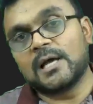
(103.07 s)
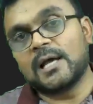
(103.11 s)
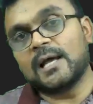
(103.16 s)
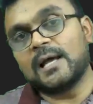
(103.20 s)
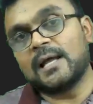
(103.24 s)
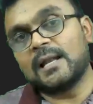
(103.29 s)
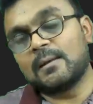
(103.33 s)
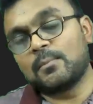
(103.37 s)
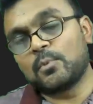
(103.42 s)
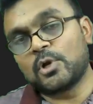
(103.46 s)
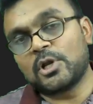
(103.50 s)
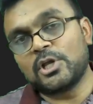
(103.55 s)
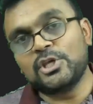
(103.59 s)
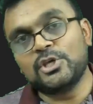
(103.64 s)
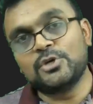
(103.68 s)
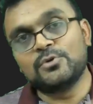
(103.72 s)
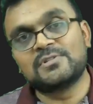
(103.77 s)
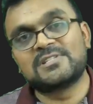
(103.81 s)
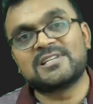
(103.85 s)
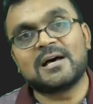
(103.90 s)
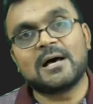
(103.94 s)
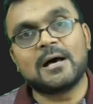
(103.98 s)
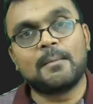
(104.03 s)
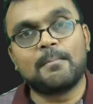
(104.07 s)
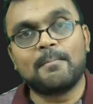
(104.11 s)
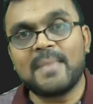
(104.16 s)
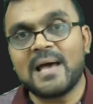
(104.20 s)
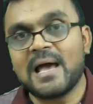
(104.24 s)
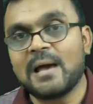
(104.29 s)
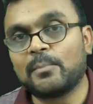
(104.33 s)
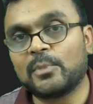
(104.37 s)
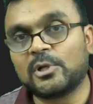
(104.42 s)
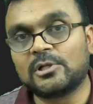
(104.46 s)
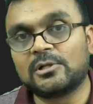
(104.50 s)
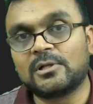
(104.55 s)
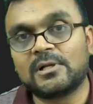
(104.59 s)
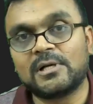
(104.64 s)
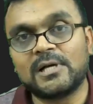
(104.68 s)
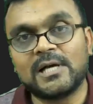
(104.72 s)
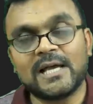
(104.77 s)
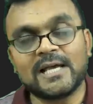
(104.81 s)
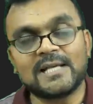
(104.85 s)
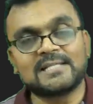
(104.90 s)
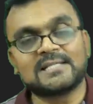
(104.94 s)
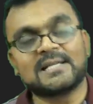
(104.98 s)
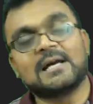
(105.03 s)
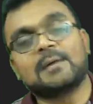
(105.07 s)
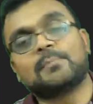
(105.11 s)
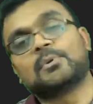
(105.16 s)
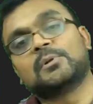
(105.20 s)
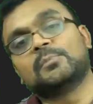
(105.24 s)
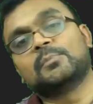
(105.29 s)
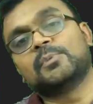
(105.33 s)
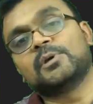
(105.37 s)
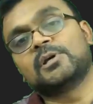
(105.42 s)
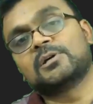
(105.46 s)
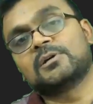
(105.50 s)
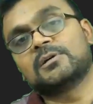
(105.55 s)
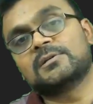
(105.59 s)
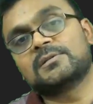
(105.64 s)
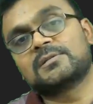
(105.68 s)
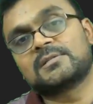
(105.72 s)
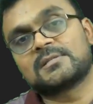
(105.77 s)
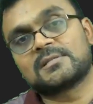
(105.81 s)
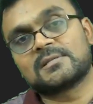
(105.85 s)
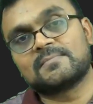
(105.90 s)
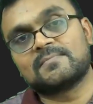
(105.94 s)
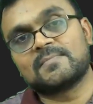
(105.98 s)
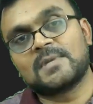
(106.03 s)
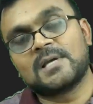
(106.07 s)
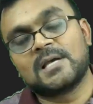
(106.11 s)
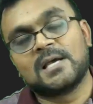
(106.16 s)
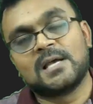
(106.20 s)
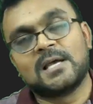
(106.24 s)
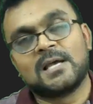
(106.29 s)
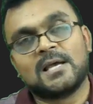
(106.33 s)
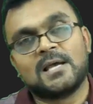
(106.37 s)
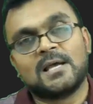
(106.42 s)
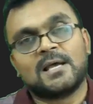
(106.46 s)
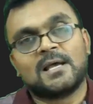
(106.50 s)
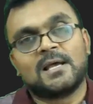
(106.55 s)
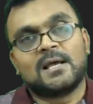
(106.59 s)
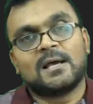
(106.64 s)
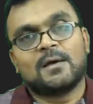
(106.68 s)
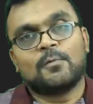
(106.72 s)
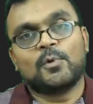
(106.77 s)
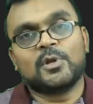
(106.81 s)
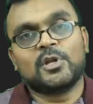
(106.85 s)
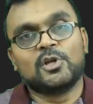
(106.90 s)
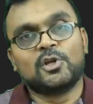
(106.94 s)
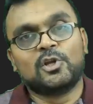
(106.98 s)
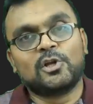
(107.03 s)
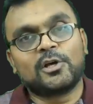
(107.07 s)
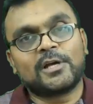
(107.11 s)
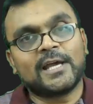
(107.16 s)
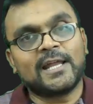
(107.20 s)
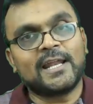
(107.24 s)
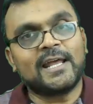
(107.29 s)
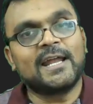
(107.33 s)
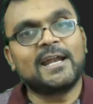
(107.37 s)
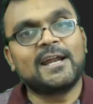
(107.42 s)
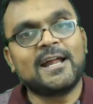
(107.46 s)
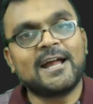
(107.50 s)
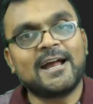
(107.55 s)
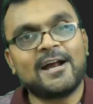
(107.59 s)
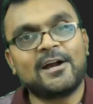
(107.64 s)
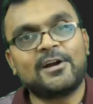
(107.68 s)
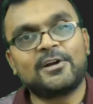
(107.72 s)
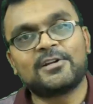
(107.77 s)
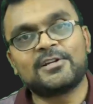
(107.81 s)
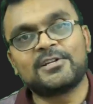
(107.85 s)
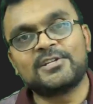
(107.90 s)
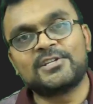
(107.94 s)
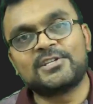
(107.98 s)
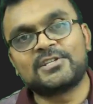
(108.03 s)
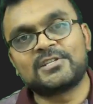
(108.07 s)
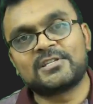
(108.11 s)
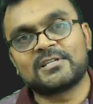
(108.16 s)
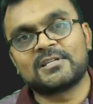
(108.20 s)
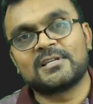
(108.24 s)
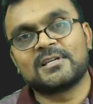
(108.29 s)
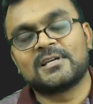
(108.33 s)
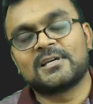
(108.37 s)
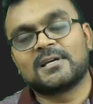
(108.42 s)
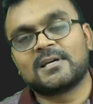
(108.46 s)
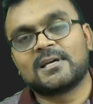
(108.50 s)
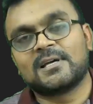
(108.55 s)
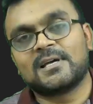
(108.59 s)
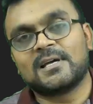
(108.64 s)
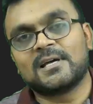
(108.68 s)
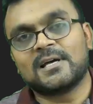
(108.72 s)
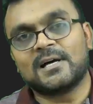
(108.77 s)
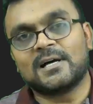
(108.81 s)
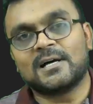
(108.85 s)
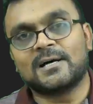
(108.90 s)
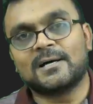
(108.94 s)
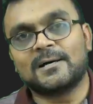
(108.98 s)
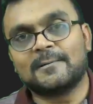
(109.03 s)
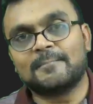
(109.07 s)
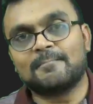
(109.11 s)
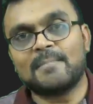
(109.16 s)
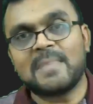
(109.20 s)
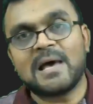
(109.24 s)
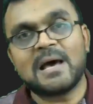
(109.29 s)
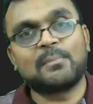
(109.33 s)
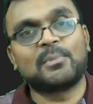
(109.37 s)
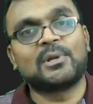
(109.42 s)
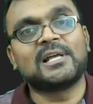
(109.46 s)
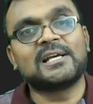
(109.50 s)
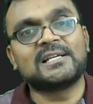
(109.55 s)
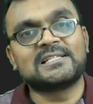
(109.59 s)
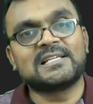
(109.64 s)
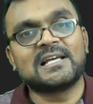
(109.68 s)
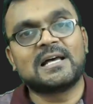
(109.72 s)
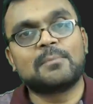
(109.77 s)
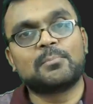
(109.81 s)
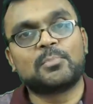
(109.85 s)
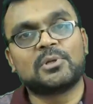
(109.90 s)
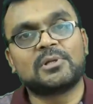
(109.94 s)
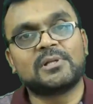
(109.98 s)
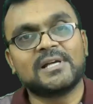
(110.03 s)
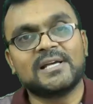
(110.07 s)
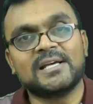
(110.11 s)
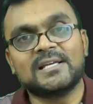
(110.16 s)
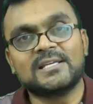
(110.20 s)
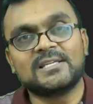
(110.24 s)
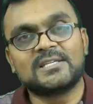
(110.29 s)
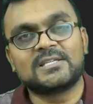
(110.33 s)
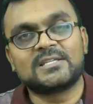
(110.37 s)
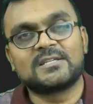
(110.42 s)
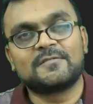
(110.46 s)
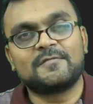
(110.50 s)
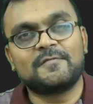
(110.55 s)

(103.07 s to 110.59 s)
And I'm gonna use a mammal example because when you look at inheritance, uh, mammal example is